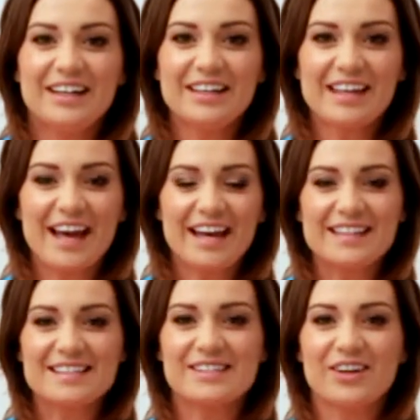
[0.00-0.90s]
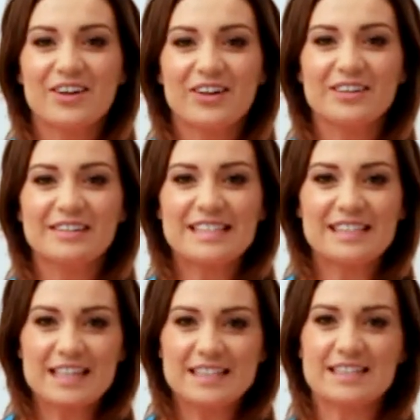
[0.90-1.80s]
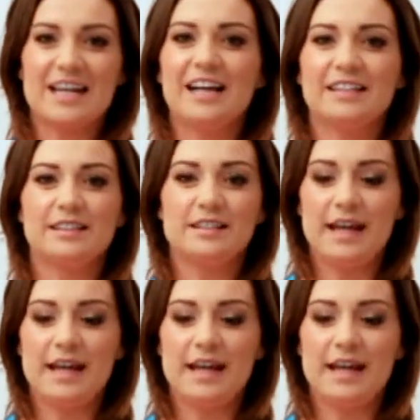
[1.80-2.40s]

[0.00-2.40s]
Okay, so let's get started.